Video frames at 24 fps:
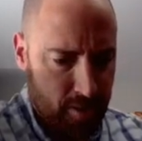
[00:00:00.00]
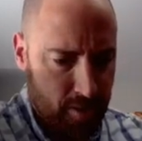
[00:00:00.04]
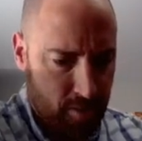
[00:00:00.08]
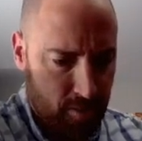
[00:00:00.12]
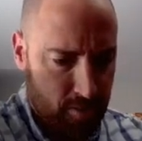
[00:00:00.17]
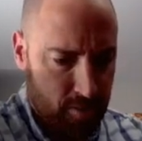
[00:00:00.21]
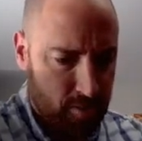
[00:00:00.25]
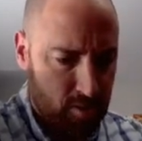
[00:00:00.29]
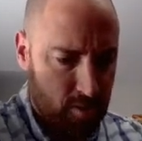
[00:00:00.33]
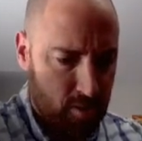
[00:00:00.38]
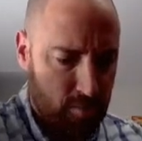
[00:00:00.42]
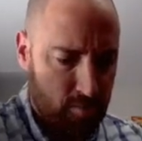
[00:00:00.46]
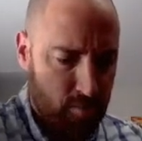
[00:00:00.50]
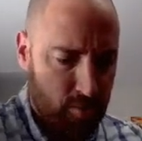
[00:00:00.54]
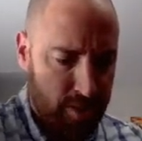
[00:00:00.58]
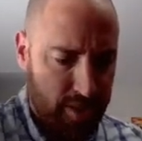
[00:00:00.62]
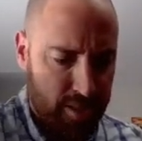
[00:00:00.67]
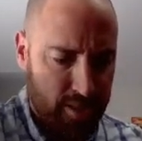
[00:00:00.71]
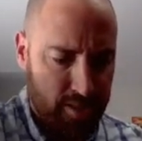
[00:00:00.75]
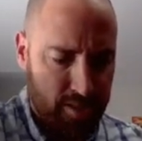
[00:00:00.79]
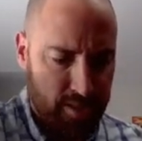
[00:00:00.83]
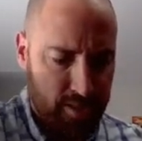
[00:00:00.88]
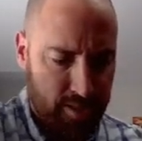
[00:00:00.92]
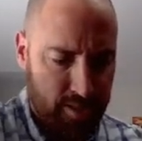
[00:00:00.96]
Oh,
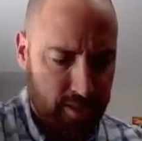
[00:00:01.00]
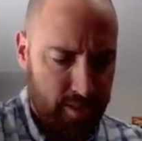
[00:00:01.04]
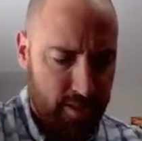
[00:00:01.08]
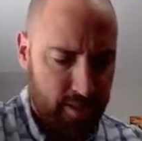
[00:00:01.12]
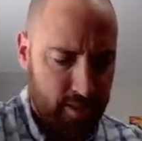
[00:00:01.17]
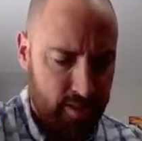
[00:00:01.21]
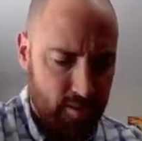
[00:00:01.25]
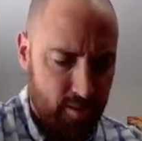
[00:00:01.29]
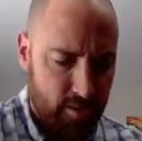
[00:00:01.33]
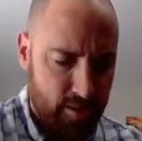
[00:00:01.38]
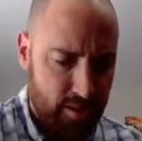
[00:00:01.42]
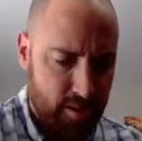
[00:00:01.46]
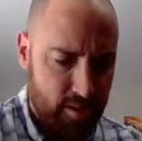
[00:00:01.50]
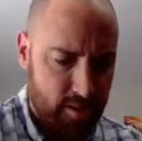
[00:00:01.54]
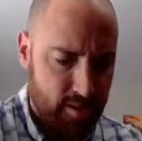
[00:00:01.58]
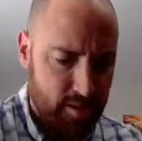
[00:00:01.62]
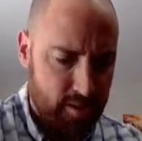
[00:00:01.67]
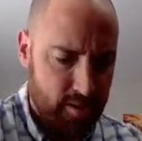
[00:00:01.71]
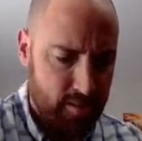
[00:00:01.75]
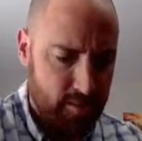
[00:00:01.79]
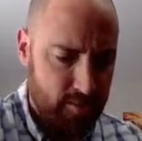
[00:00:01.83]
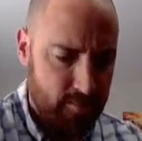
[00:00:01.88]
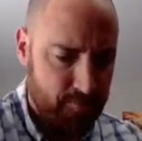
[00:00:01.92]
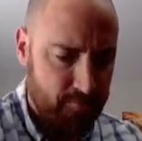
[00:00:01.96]
Stormwing Entity. That's a great
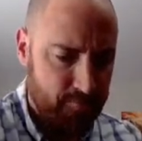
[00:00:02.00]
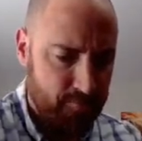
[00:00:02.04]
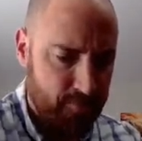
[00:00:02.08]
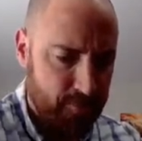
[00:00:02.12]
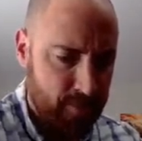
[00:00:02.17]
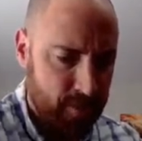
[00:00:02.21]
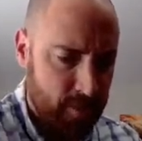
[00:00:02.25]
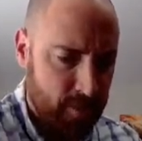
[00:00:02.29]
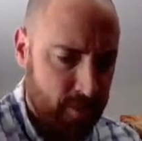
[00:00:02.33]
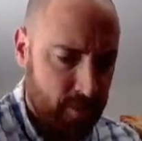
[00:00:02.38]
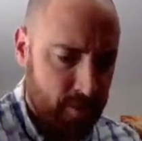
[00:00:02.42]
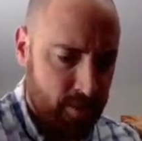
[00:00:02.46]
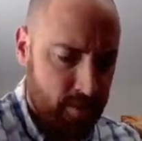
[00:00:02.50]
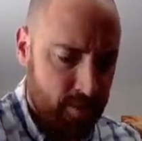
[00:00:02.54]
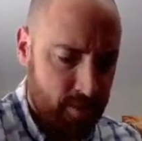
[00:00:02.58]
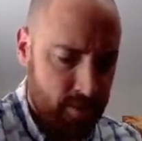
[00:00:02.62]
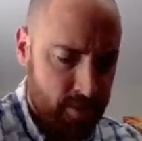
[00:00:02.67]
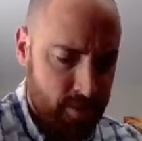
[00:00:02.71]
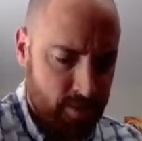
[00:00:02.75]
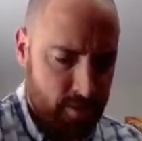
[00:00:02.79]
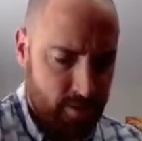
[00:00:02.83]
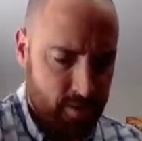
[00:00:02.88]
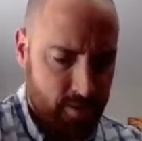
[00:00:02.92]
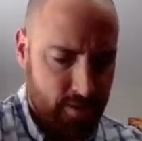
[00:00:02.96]
card, though.
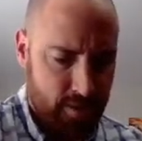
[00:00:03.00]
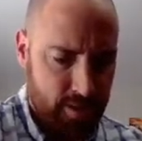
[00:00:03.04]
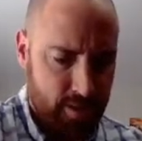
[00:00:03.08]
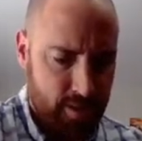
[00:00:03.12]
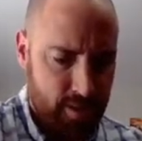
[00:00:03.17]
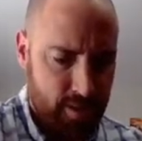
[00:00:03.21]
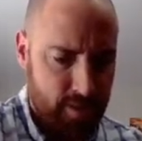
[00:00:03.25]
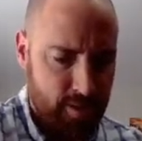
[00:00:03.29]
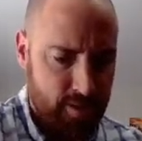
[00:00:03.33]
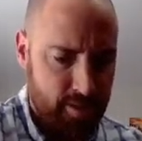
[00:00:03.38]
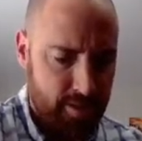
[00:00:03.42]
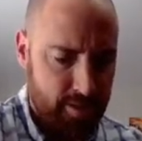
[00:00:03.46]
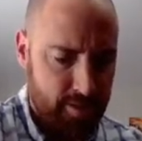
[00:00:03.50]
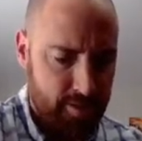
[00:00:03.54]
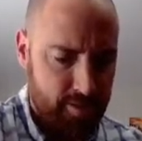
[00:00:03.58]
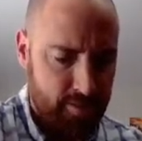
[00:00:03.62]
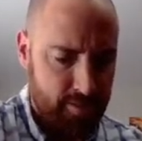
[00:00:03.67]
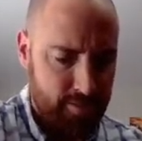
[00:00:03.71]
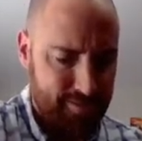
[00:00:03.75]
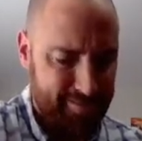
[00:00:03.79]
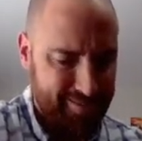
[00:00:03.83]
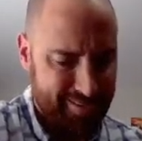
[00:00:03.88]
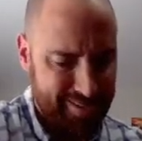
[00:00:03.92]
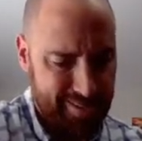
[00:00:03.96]
Okay, that's
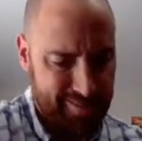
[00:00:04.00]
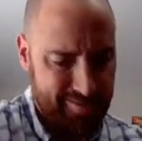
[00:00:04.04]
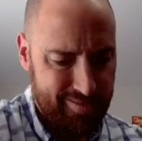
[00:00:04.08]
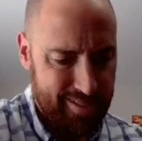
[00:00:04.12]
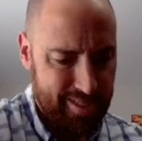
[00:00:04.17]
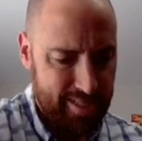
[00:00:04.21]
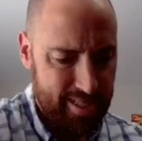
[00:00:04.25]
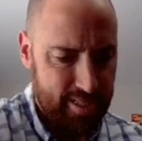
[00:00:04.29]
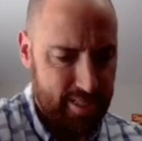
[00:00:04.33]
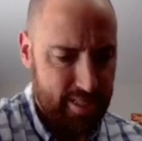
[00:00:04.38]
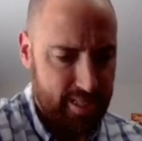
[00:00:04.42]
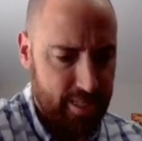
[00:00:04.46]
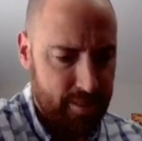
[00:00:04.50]
a, uh, all right.